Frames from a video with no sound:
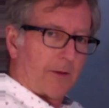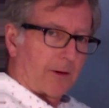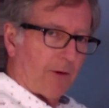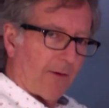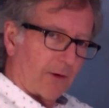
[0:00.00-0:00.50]
the
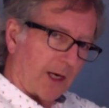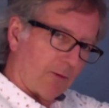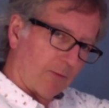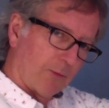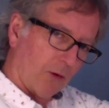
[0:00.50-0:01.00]
gravity
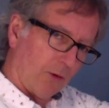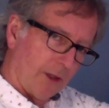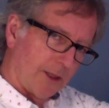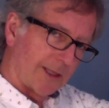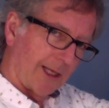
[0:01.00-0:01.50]
would pull
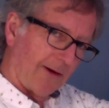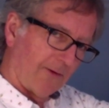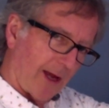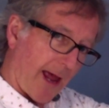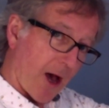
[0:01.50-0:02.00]
the
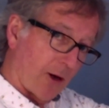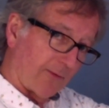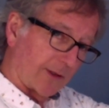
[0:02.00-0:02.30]
sleeves down if